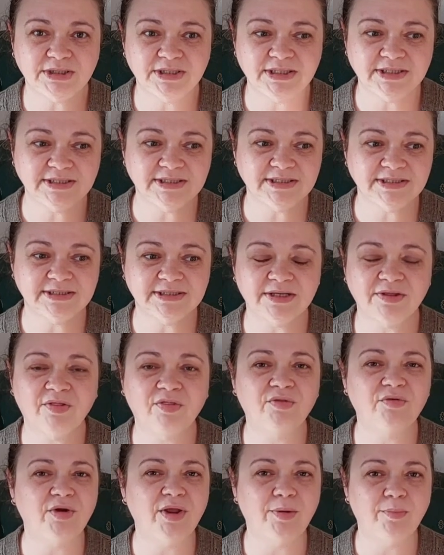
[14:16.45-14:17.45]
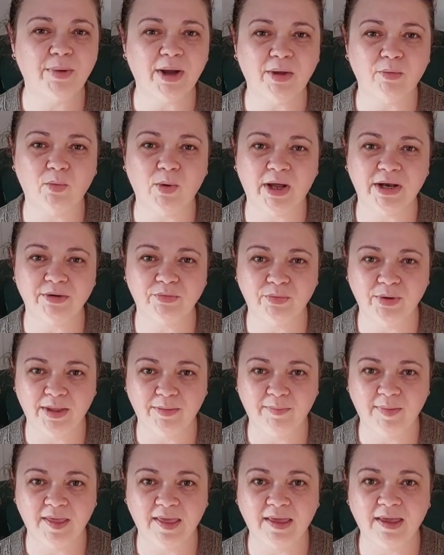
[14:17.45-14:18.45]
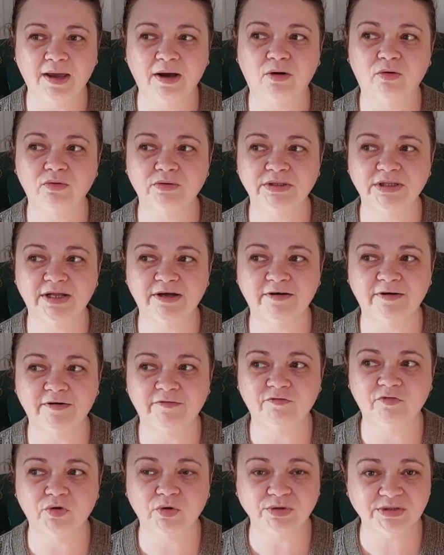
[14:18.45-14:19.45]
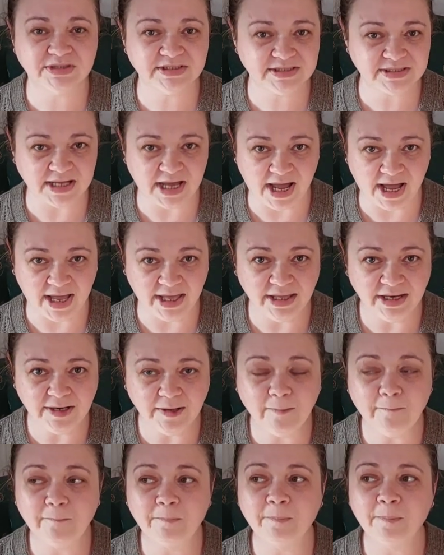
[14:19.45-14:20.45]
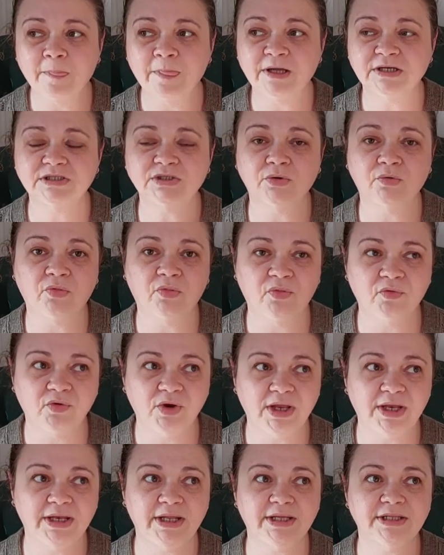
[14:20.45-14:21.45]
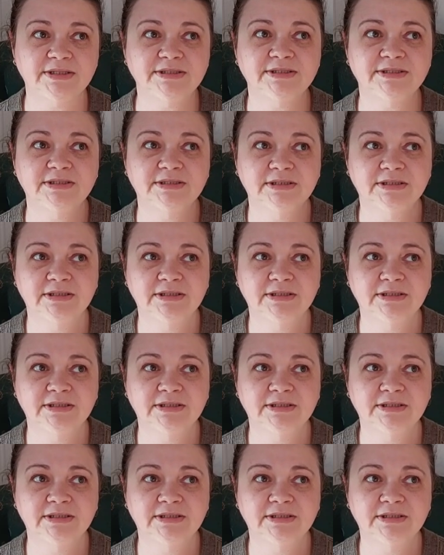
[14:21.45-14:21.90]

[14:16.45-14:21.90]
This is a 3x1 ribbing on the front side, so three knit